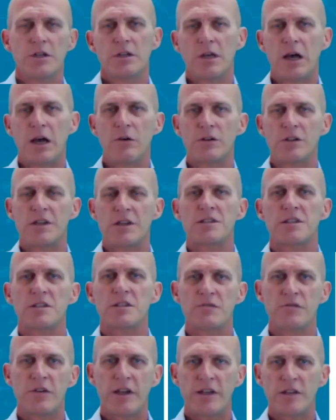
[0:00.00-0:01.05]
Our testers
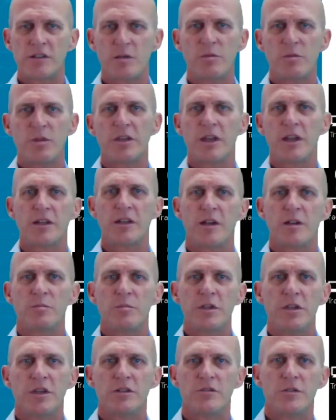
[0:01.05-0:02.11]
find duplicate IP
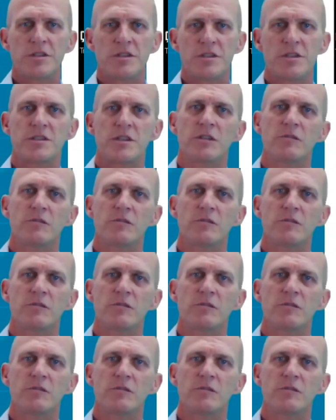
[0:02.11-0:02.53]
addresses